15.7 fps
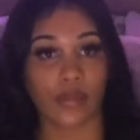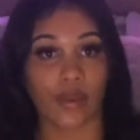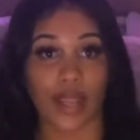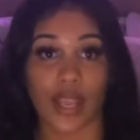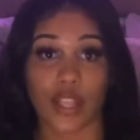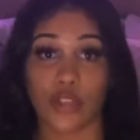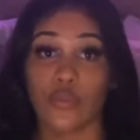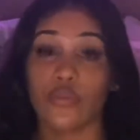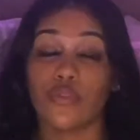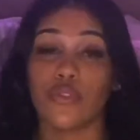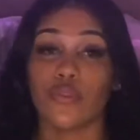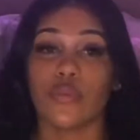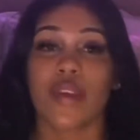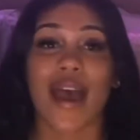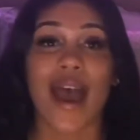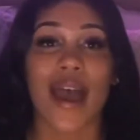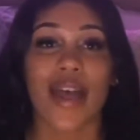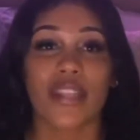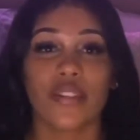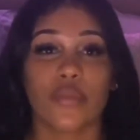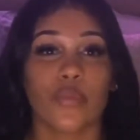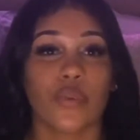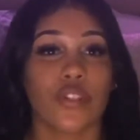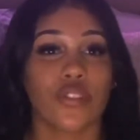and you do not
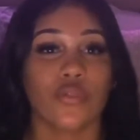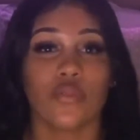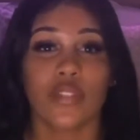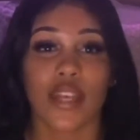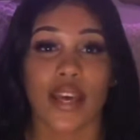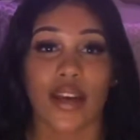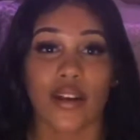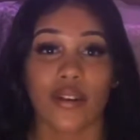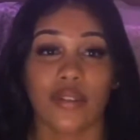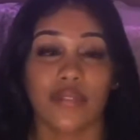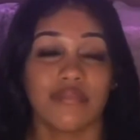want to tell